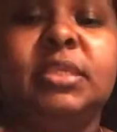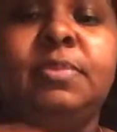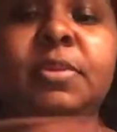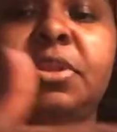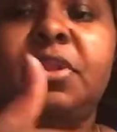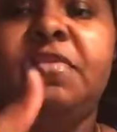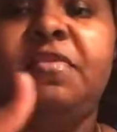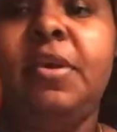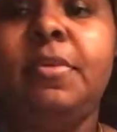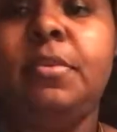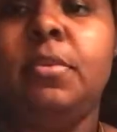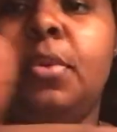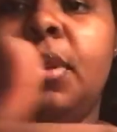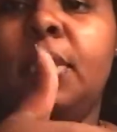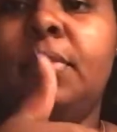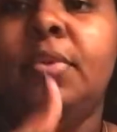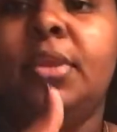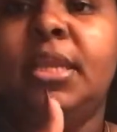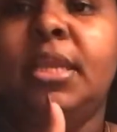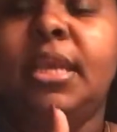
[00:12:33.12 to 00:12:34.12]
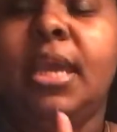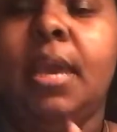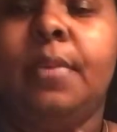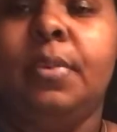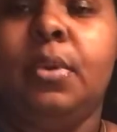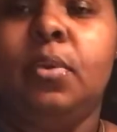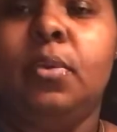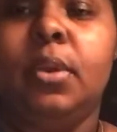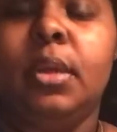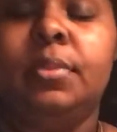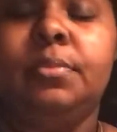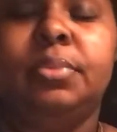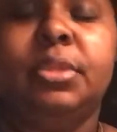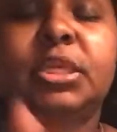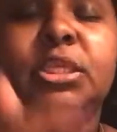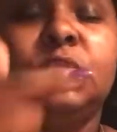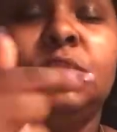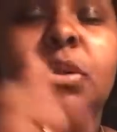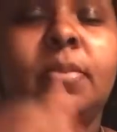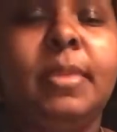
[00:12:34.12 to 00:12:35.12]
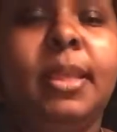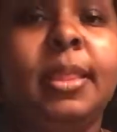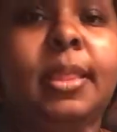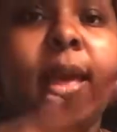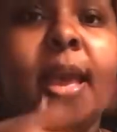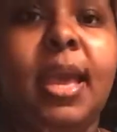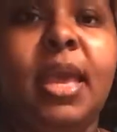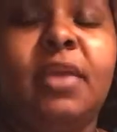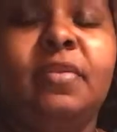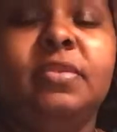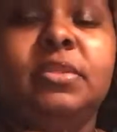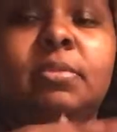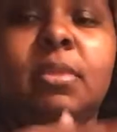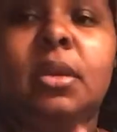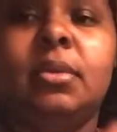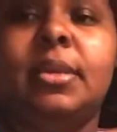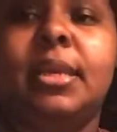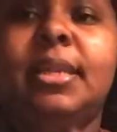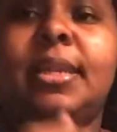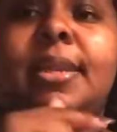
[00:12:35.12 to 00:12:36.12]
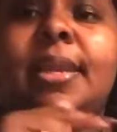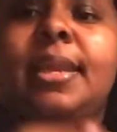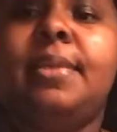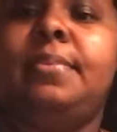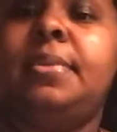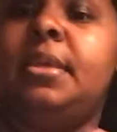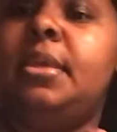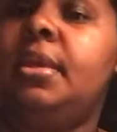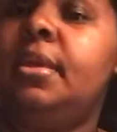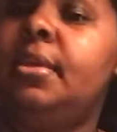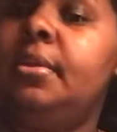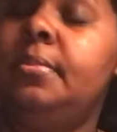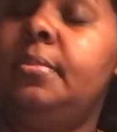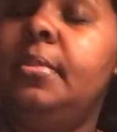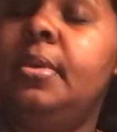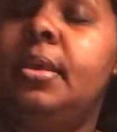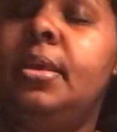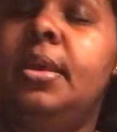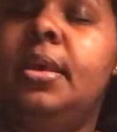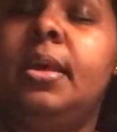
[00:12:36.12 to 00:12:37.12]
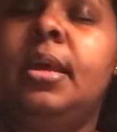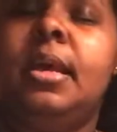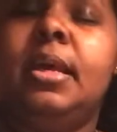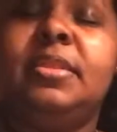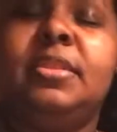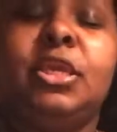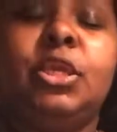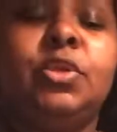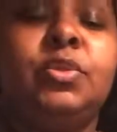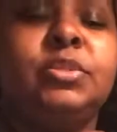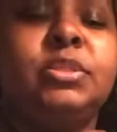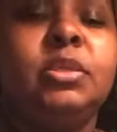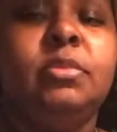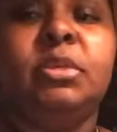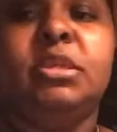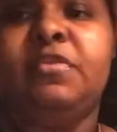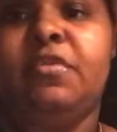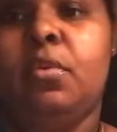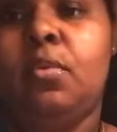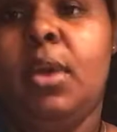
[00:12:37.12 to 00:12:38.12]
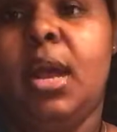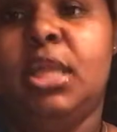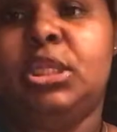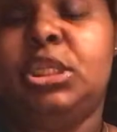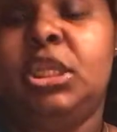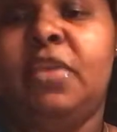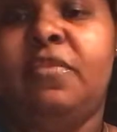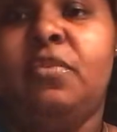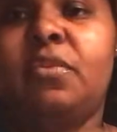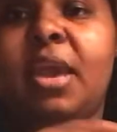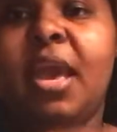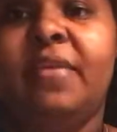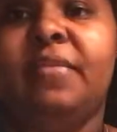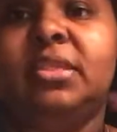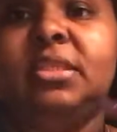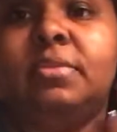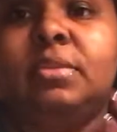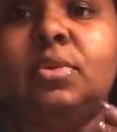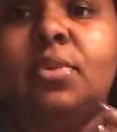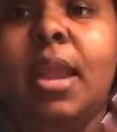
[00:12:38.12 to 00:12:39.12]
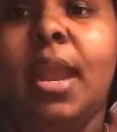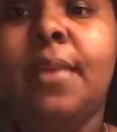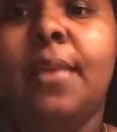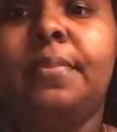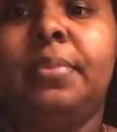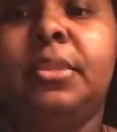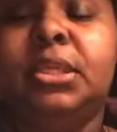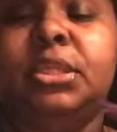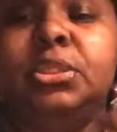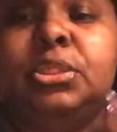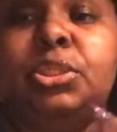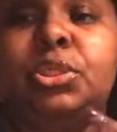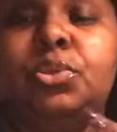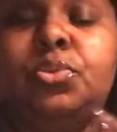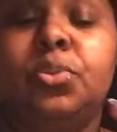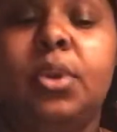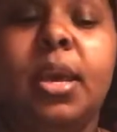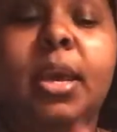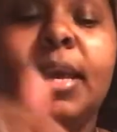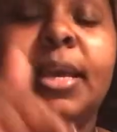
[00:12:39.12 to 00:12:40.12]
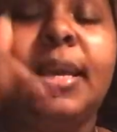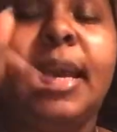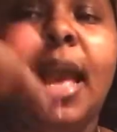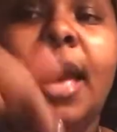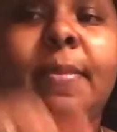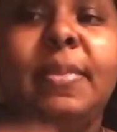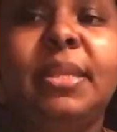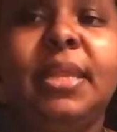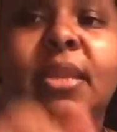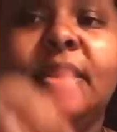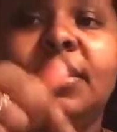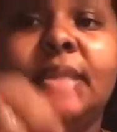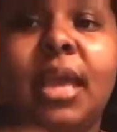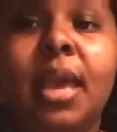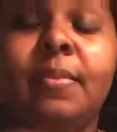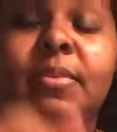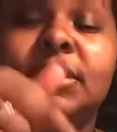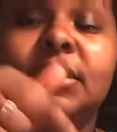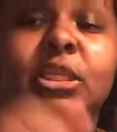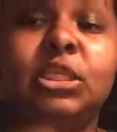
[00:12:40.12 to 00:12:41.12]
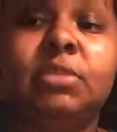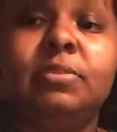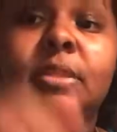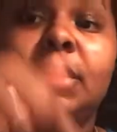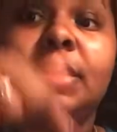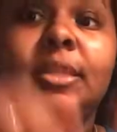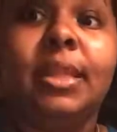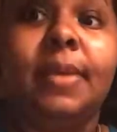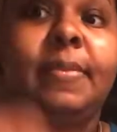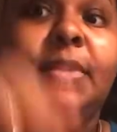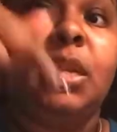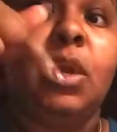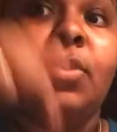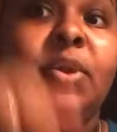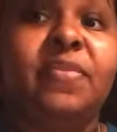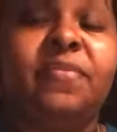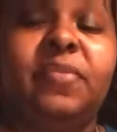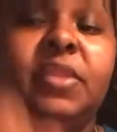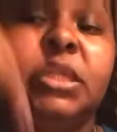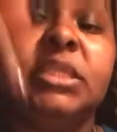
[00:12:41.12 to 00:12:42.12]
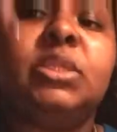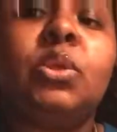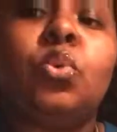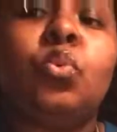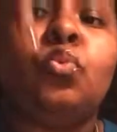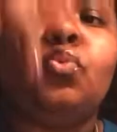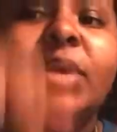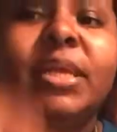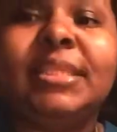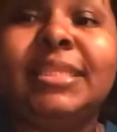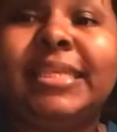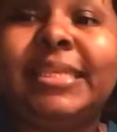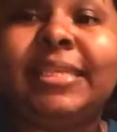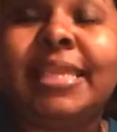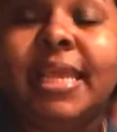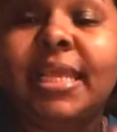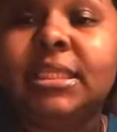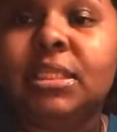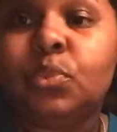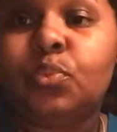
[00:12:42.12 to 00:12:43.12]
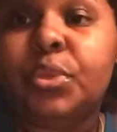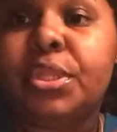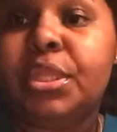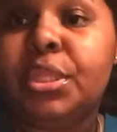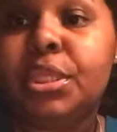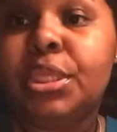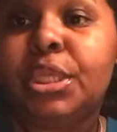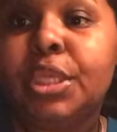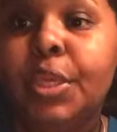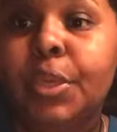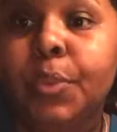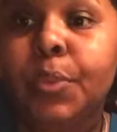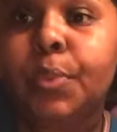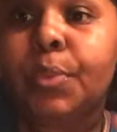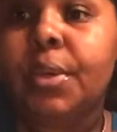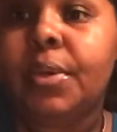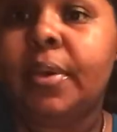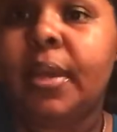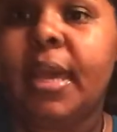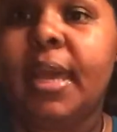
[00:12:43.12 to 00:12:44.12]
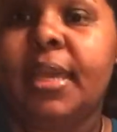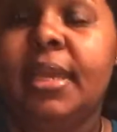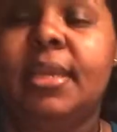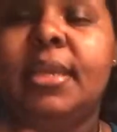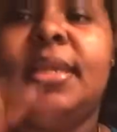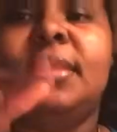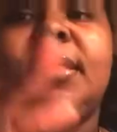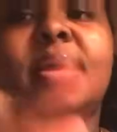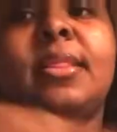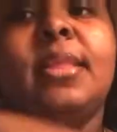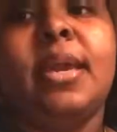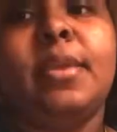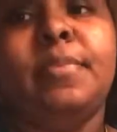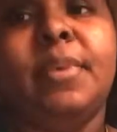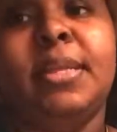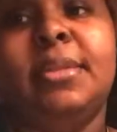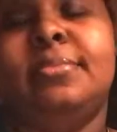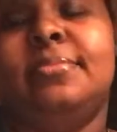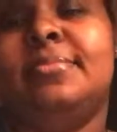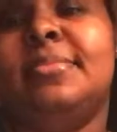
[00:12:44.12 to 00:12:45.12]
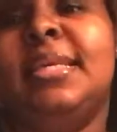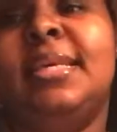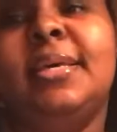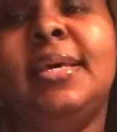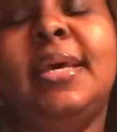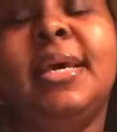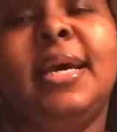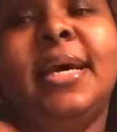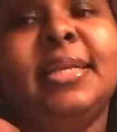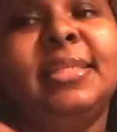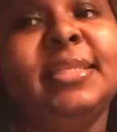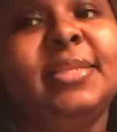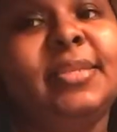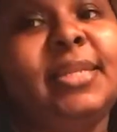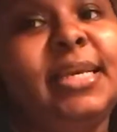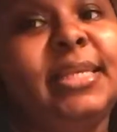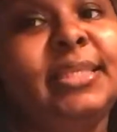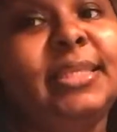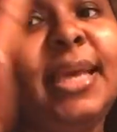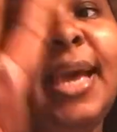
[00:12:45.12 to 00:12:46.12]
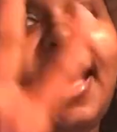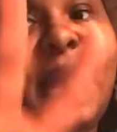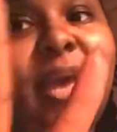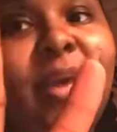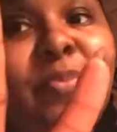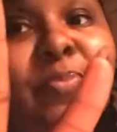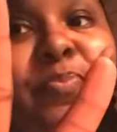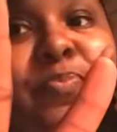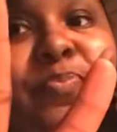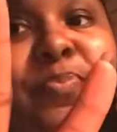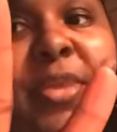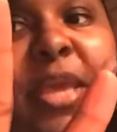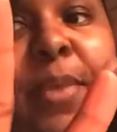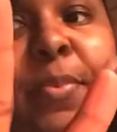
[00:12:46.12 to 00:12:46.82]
So that's been your February reading, Capricorn. Please join me live tomorrow night at 8 p.m. Thank you so much for watching. If you haven't subscribed, please do. Comment down in the comment section below to let me know if this resonates with you, okay? And hit that like button. Until next time,